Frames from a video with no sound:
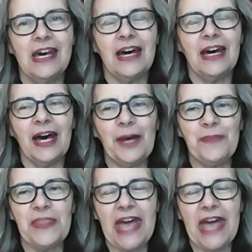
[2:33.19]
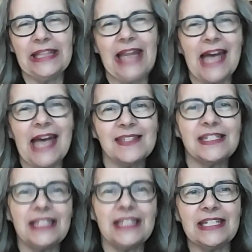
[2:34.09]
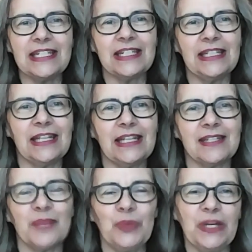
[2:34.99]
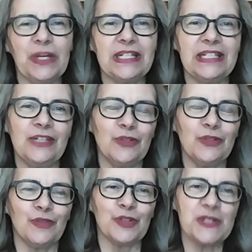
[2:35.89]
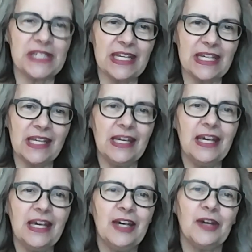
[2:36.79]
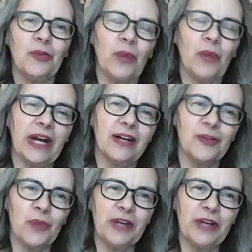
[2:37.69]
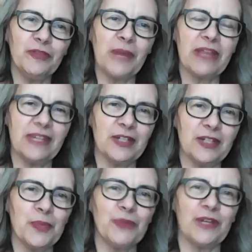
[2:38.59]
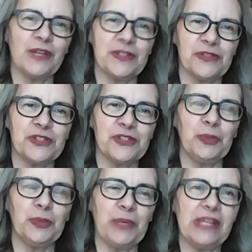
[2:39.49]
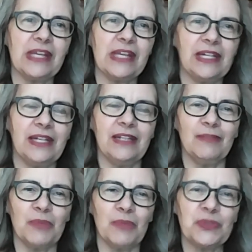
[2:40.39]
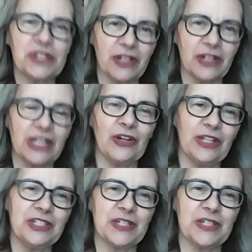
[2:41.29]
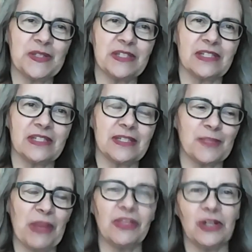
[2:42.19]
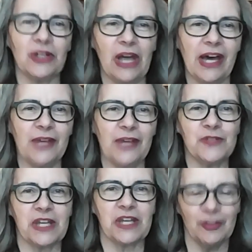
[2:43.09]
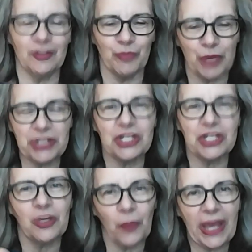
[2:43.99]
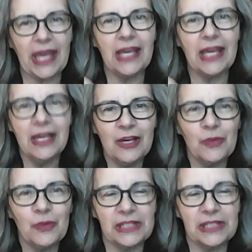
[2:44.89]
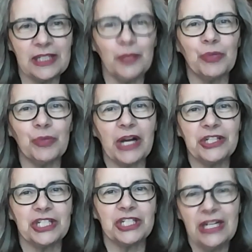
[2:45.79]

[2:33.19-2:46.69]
That lasted until some point in university, where one of my theater professors told me that most archaeologists spend their lives kind of brushing away with a little brush